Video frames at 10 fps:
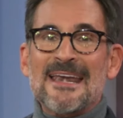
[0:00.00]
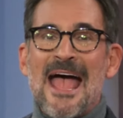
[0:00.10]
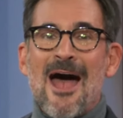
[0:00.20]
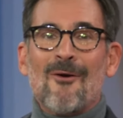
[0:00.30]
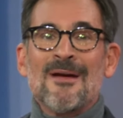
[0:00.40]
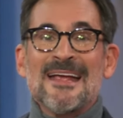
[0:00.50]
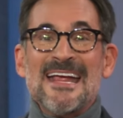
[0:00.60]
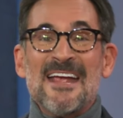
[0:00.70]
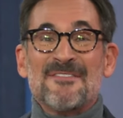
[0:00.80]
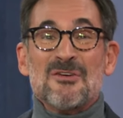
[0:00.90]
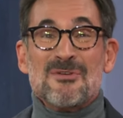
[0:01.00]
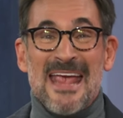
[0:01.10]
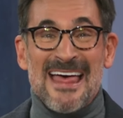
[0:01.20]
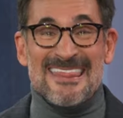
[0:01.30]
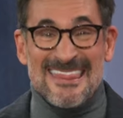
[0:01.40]
now if you
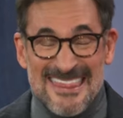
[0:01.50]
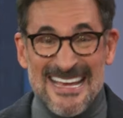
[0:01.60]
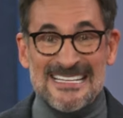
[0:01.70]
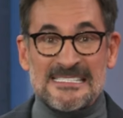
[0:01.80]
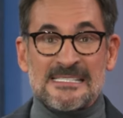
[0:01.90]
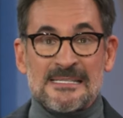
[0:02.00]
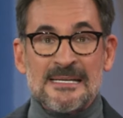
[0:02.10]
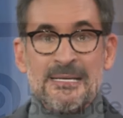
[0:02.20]
get this.